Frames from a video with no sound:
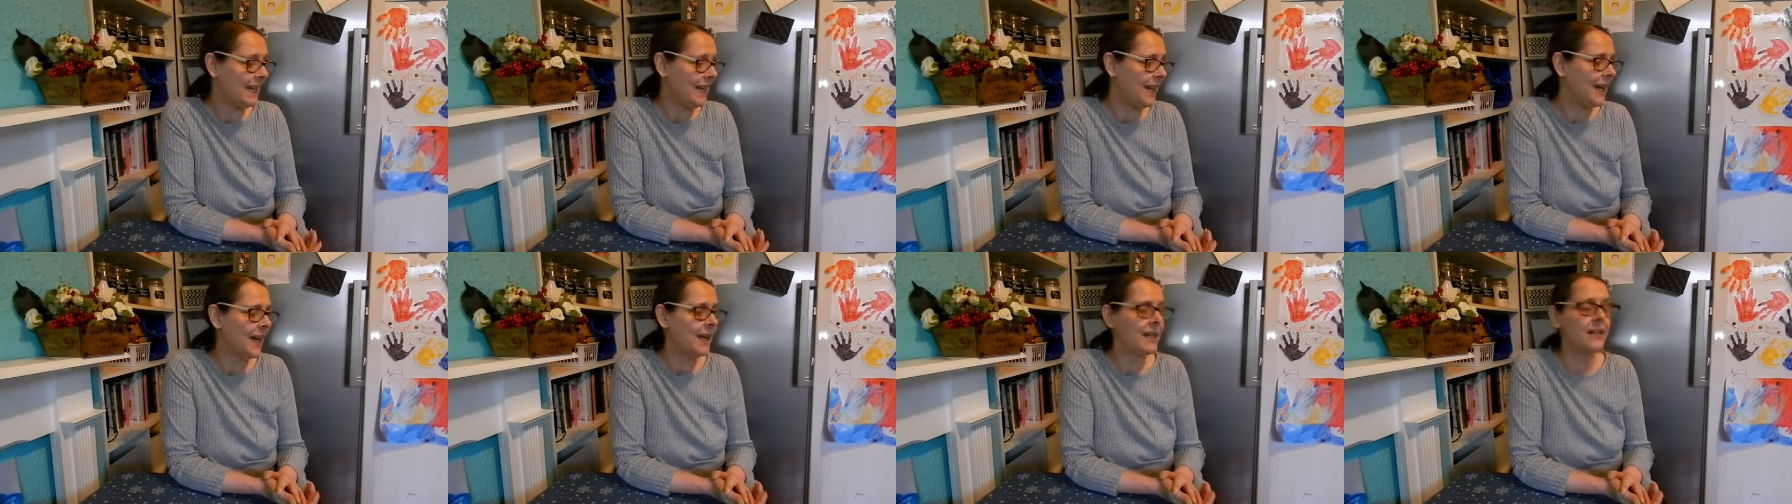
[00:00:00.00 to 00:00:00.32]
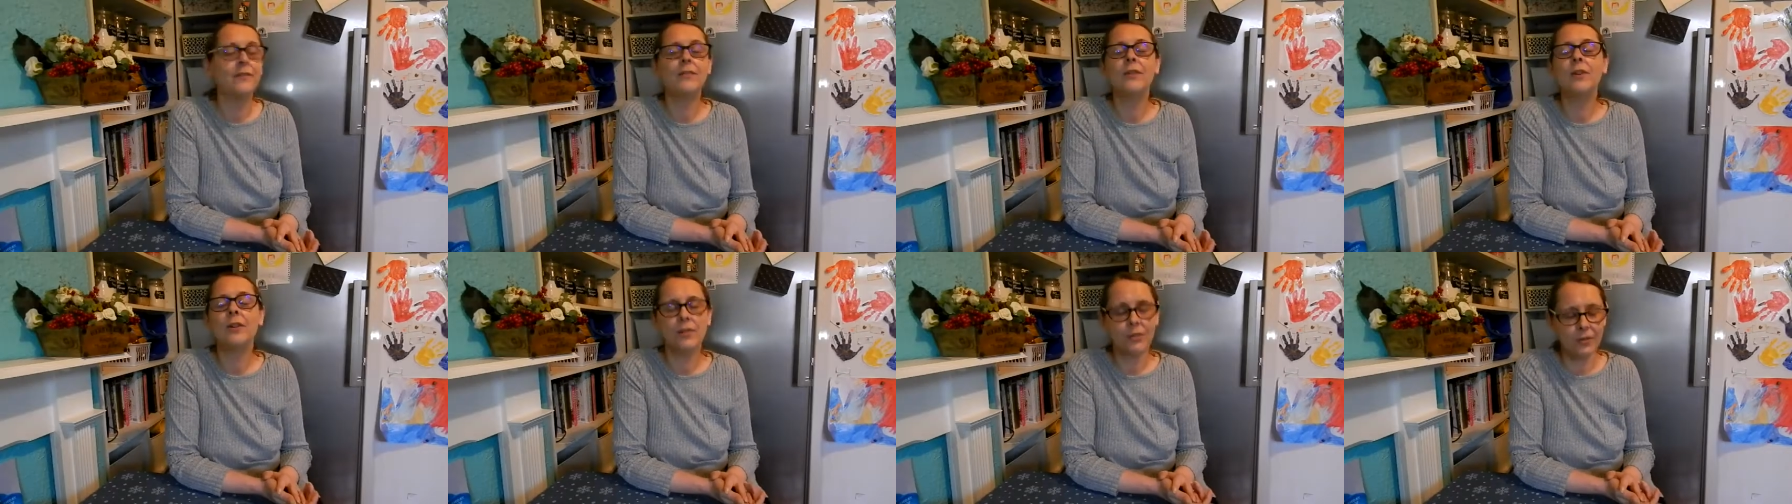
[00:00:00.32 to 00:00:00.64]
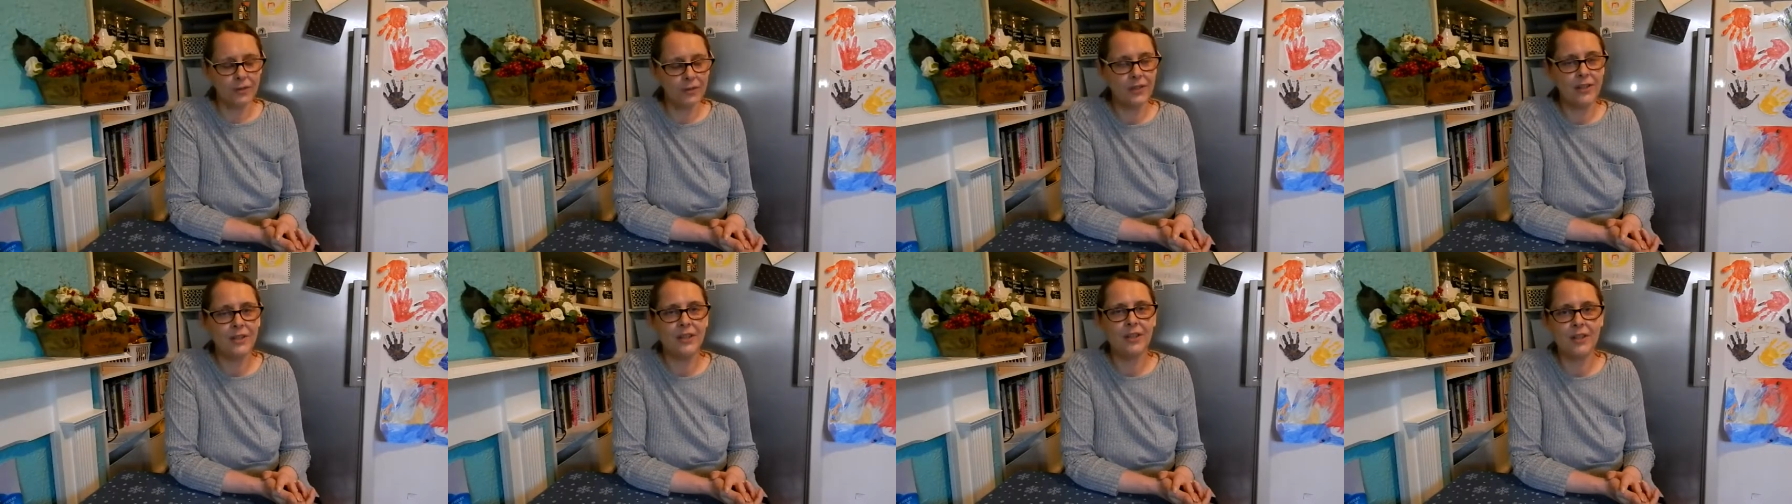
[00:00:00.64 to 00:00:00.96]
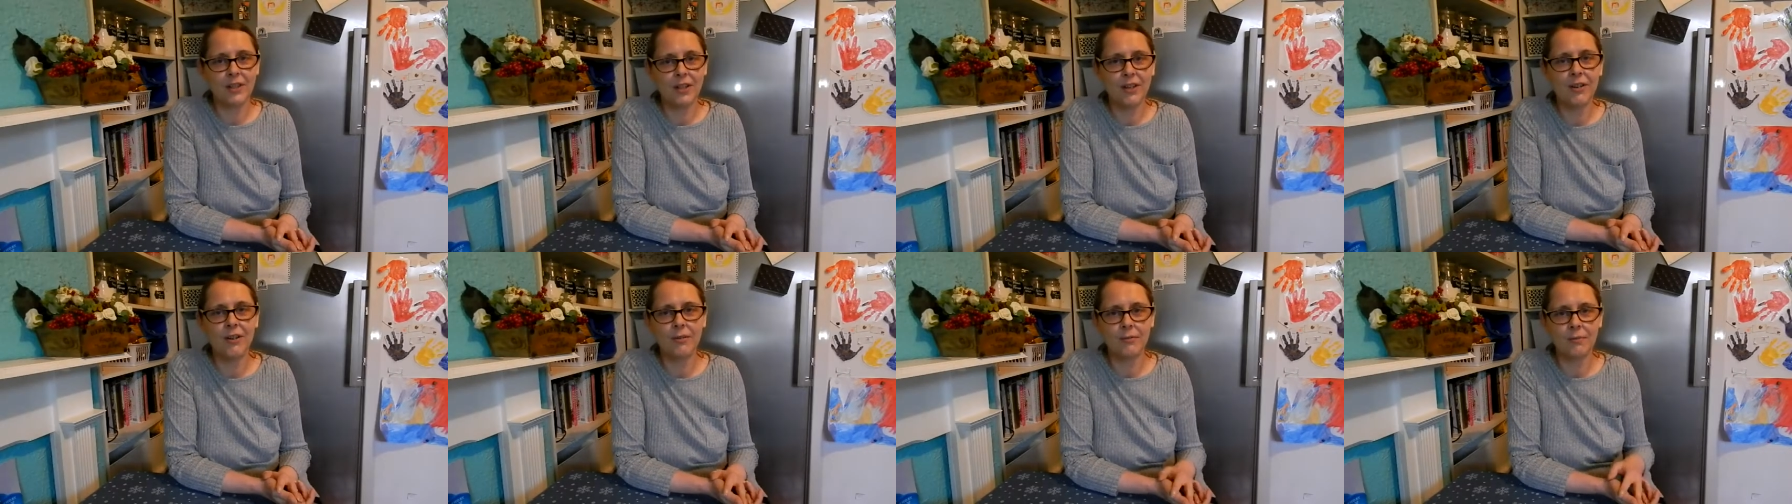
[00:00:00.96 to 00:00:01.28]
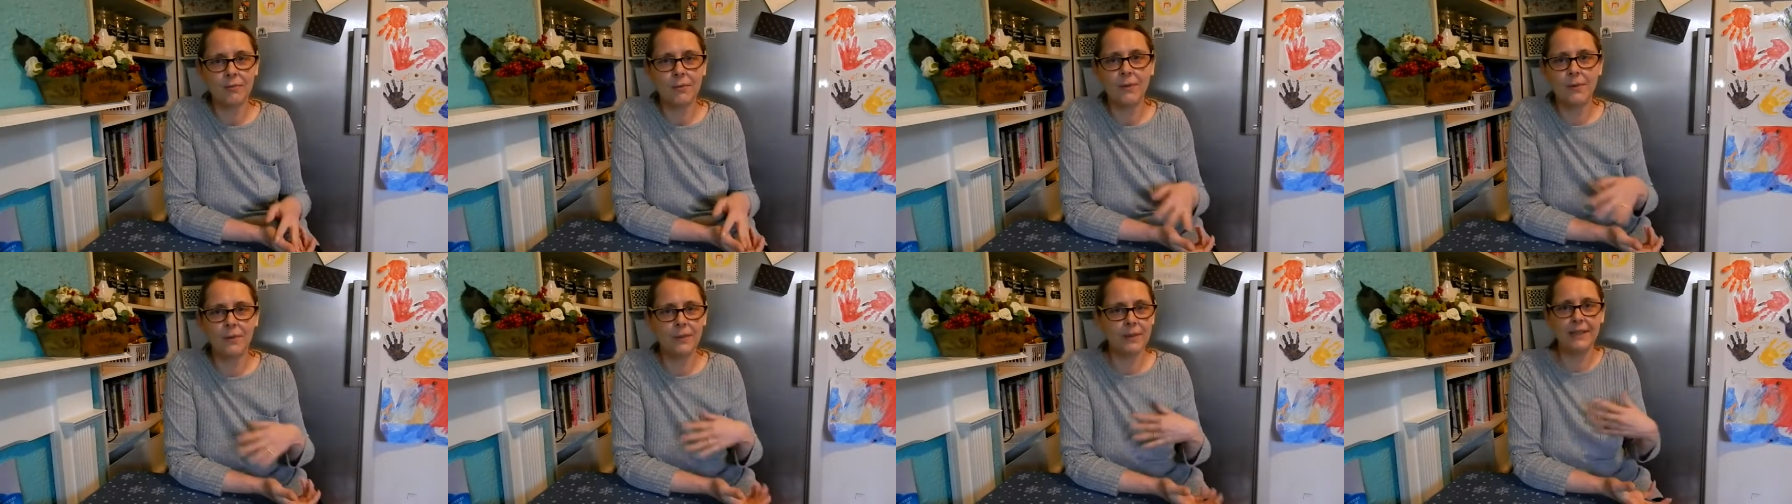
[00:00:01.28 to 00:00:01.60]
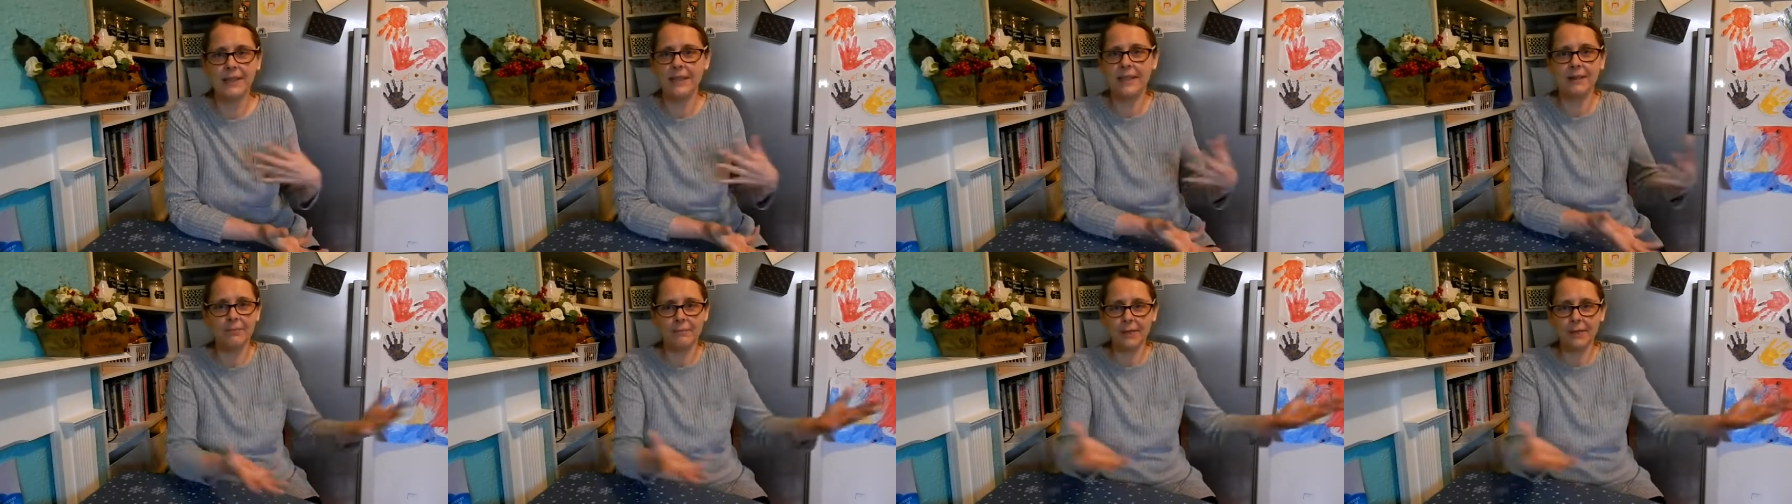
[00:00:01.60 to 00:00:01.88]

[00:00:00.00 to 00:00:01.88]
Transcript: And of course the dog walks in